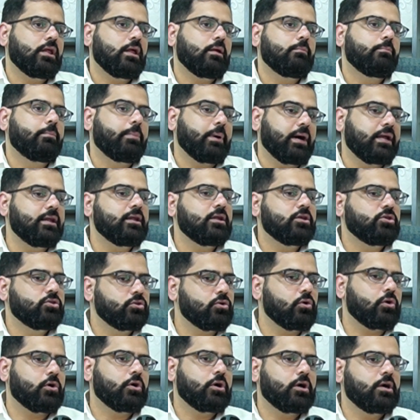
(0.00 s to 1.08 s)
But
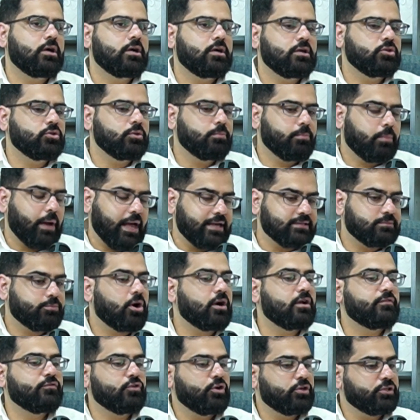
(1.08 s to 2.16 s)
as
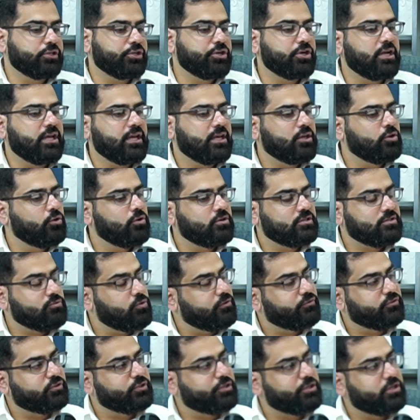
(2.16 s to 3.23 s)
part of your learning, you're sort
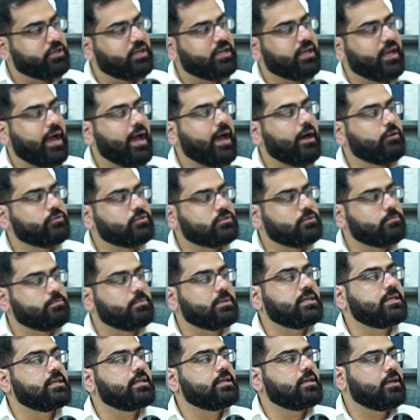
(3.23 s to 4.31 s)
of learning how to
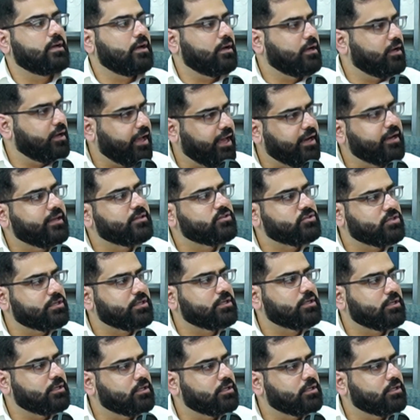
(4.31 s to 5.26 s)
be an intern.